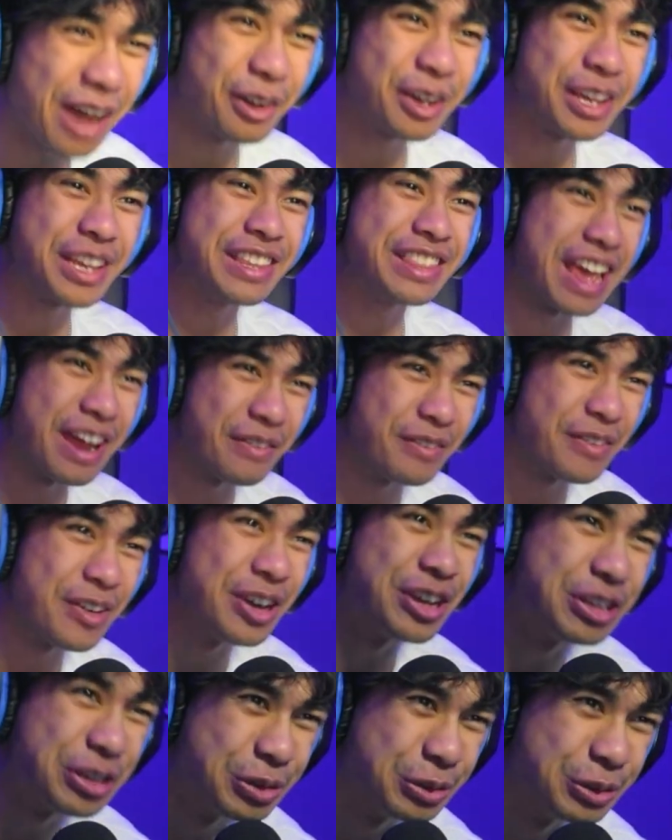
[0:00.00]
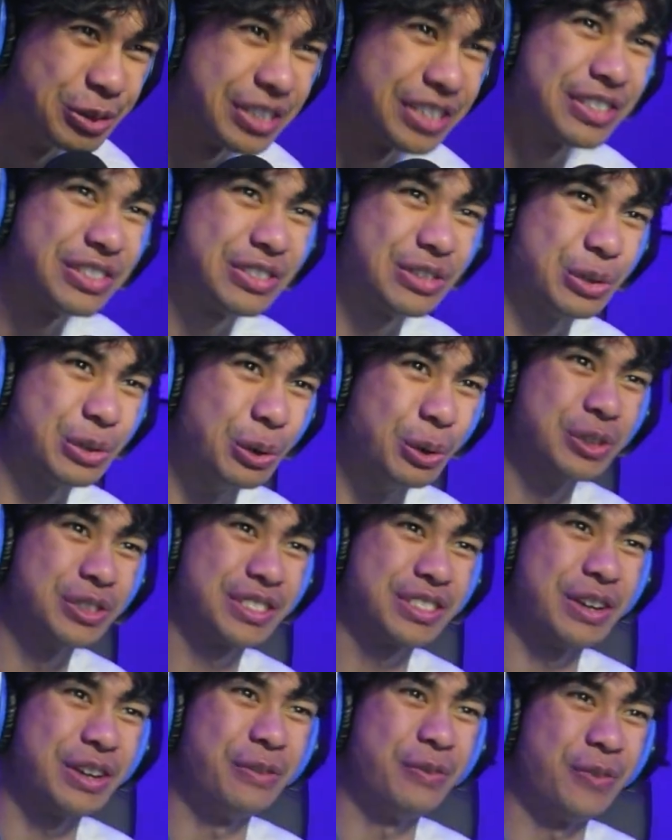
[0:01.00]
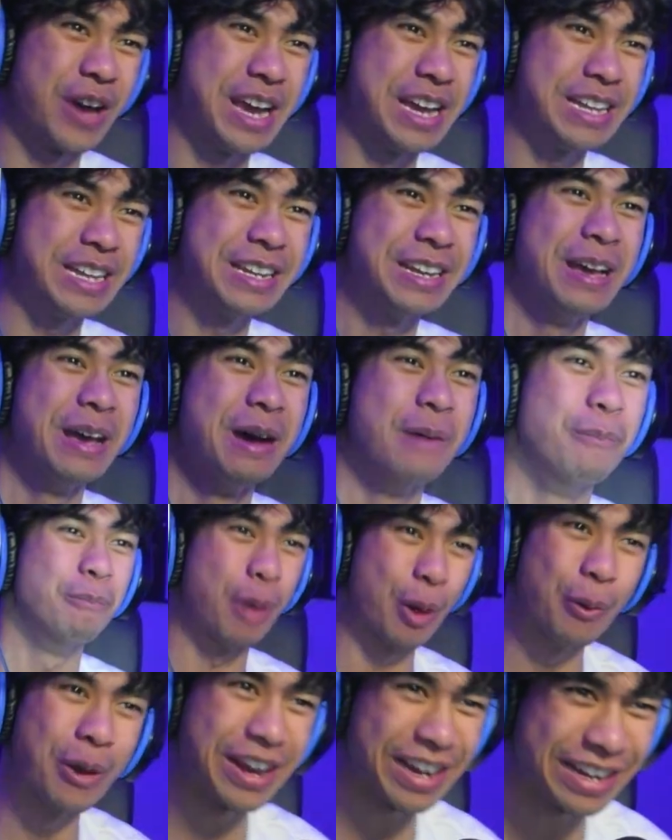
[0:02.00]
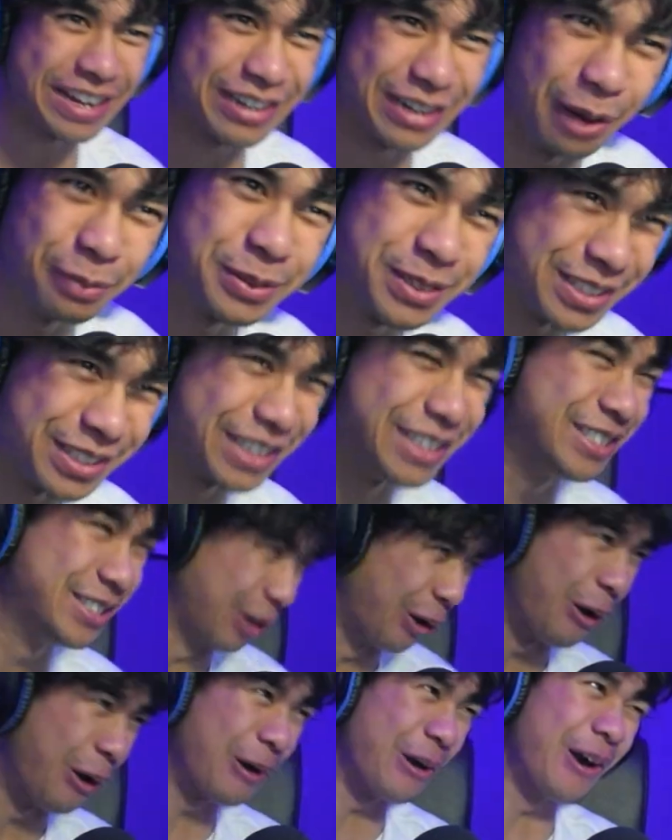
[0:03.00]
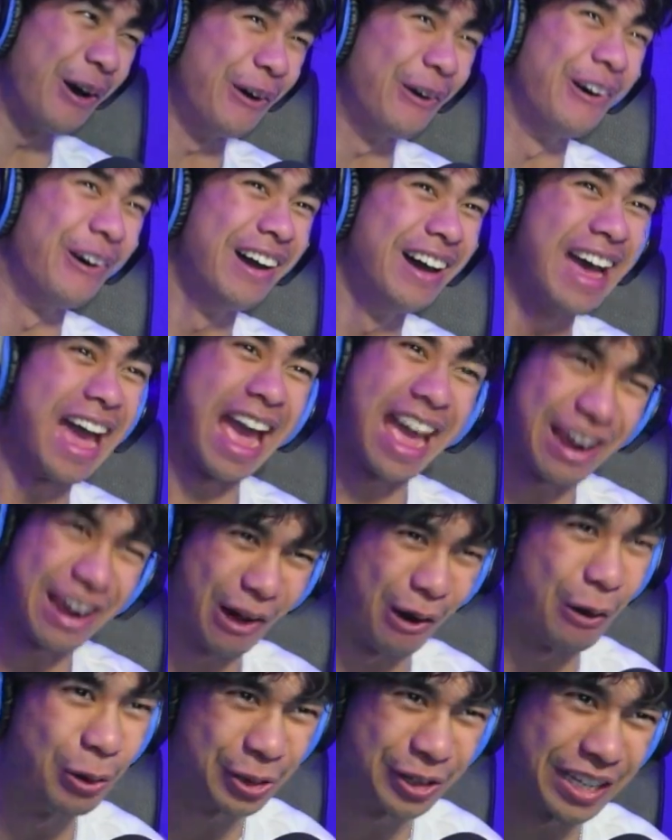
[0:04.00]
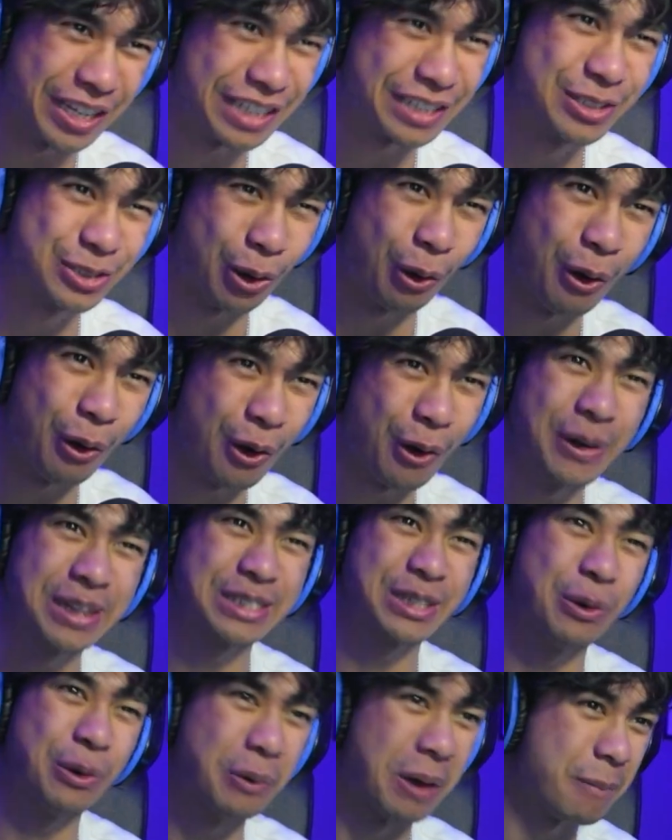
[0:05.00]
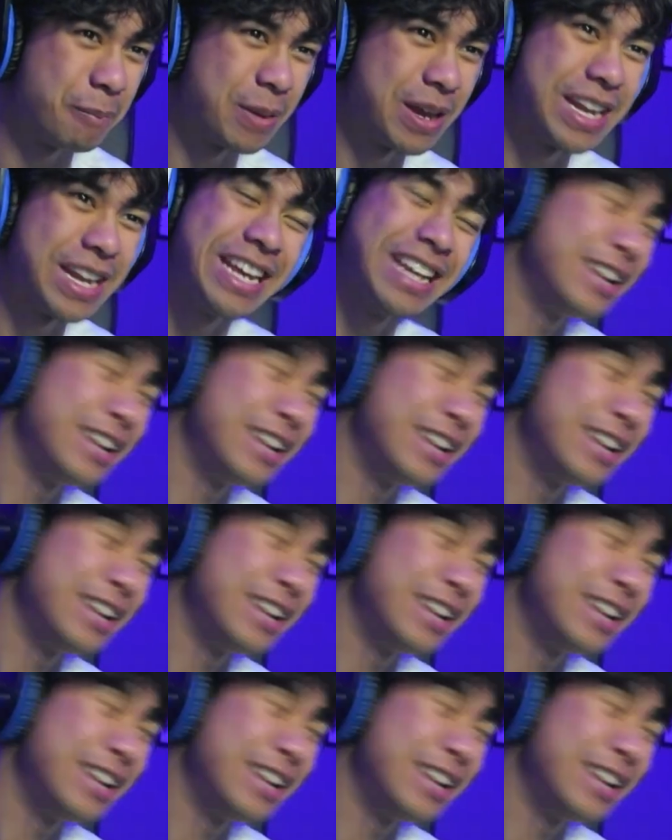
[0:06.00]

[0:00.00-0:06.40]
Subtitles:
how he never uses tools to fight. But when it comes to Zoro and holding Zoro as a weapon,